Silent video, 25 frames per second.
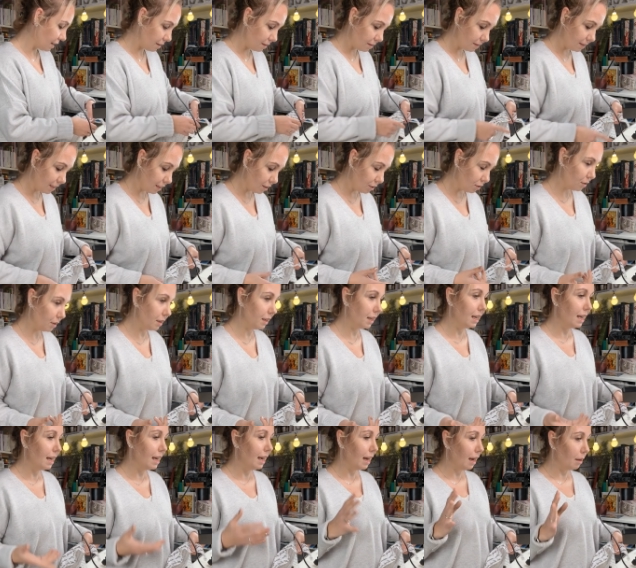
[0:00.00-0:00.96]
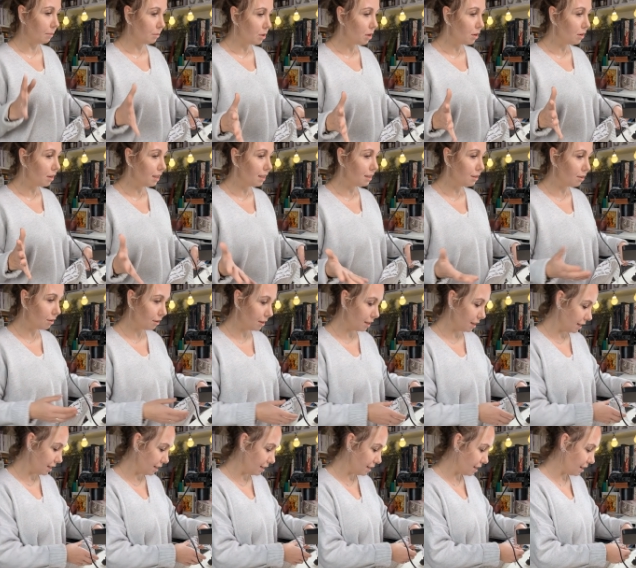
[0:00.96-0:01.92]
Such a... I'm talking,
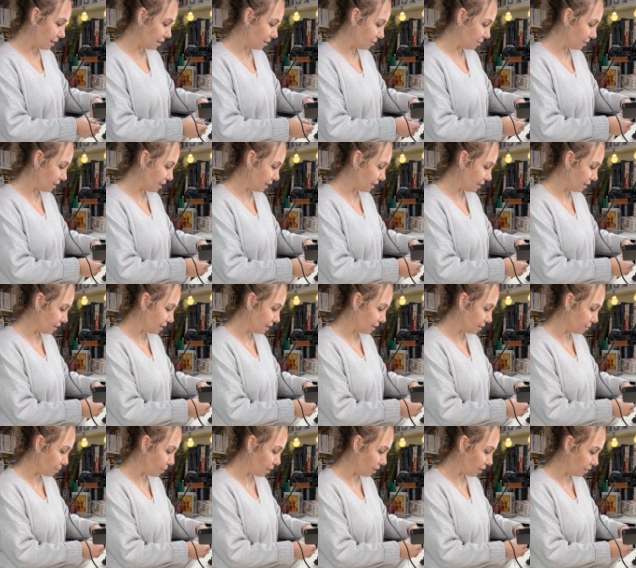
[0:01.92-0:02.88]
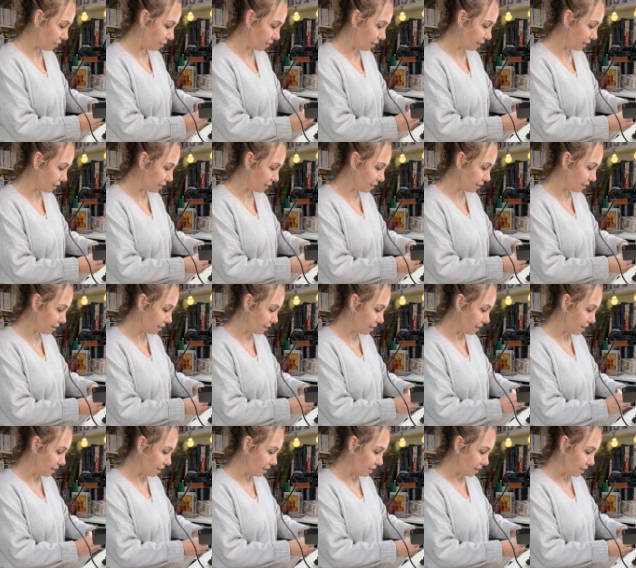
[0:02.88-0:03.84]
and then you get this perfect
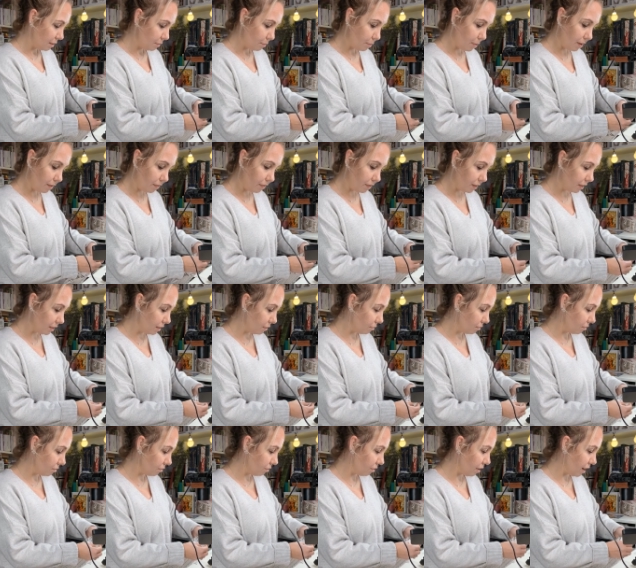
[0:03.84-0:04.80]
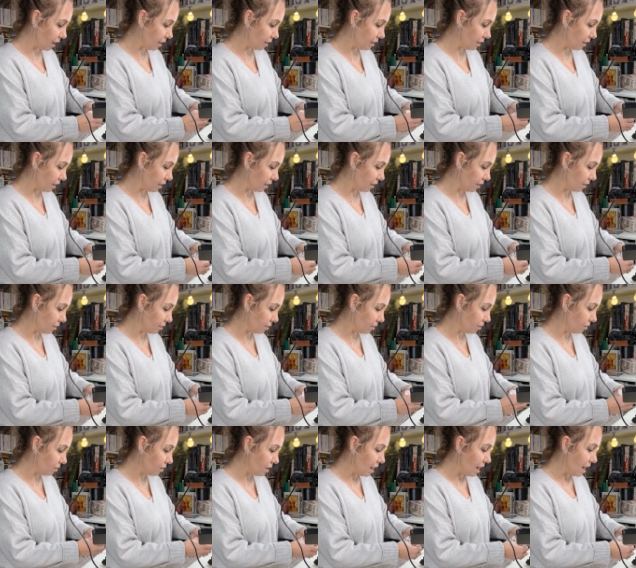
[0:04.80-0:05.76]
writing, you
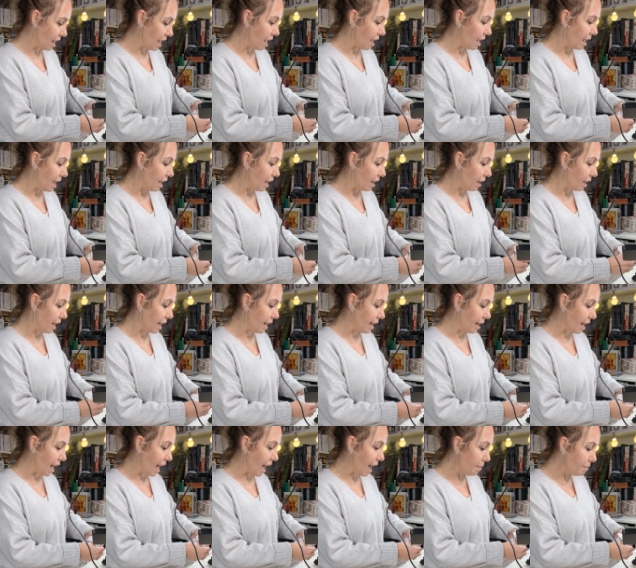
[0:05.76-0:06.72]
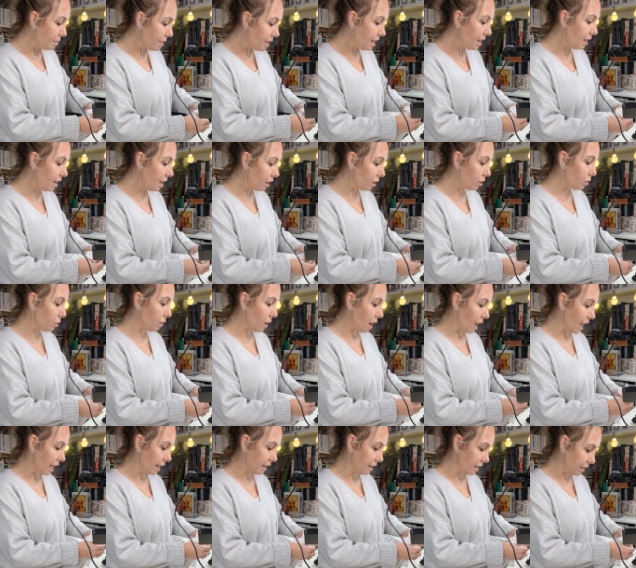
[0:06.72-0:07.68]
know. I'm thinking to
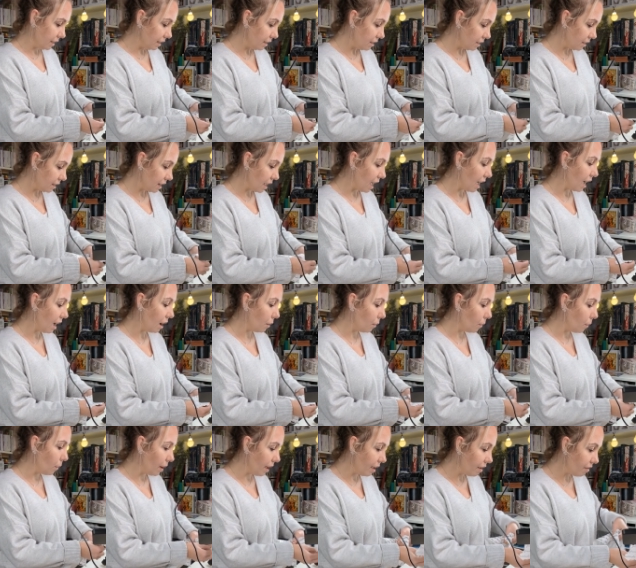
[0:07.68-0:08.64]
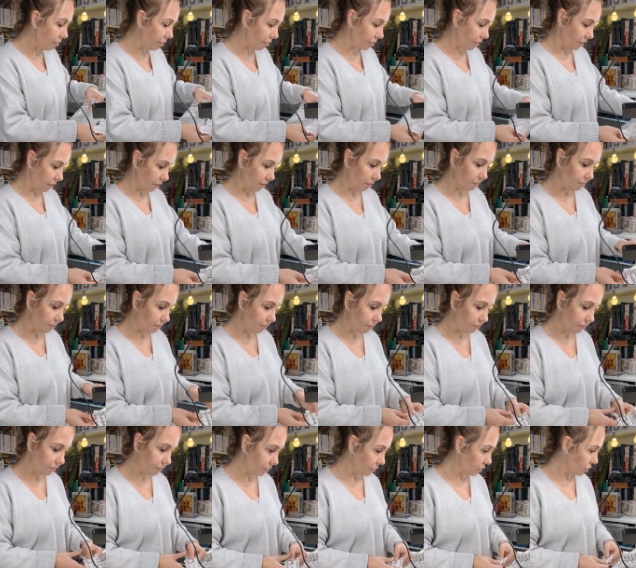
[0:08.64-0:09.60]
add it. However,
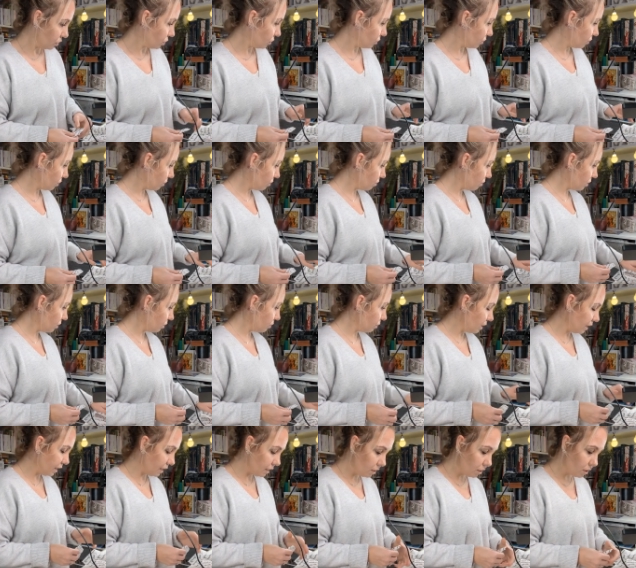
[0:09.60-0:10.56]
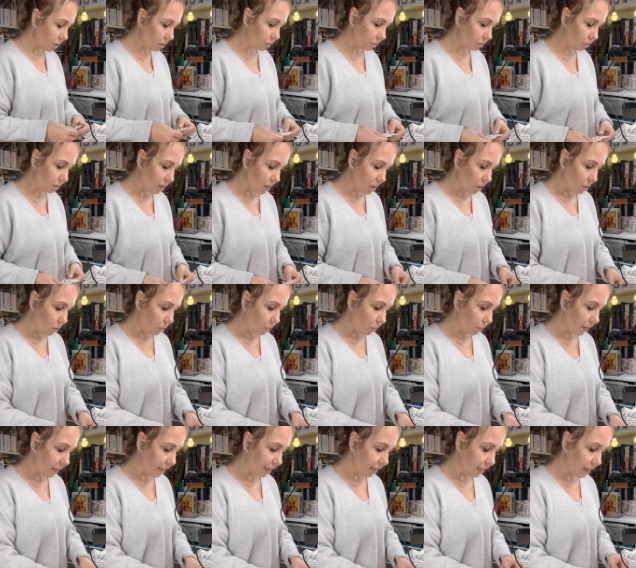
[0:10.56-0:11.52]
you know what we can do?
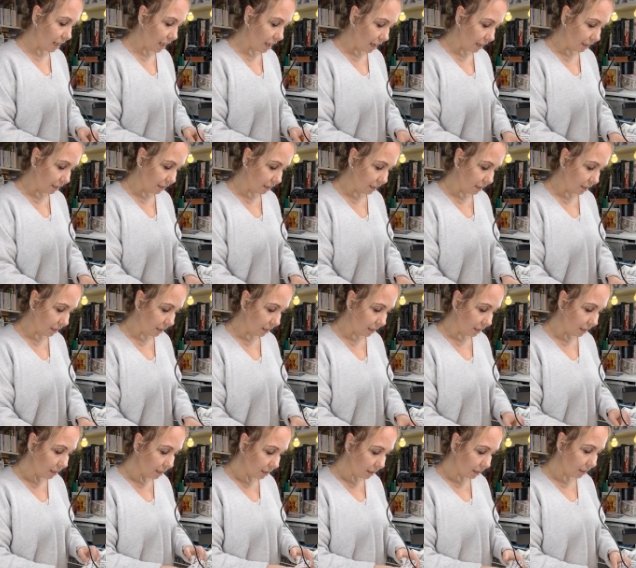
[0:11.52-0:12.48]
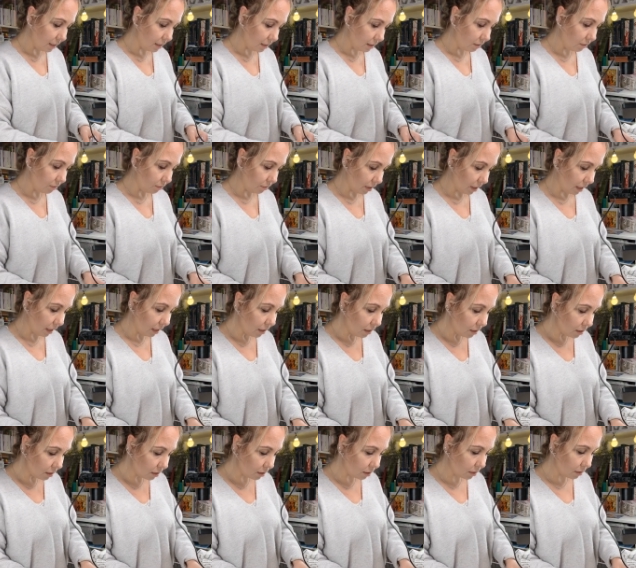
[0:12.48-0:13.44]
We can add this,
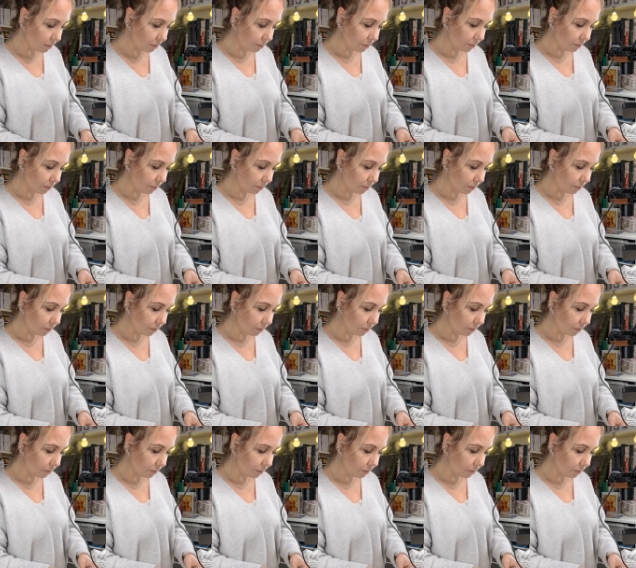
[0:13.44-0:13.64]
right?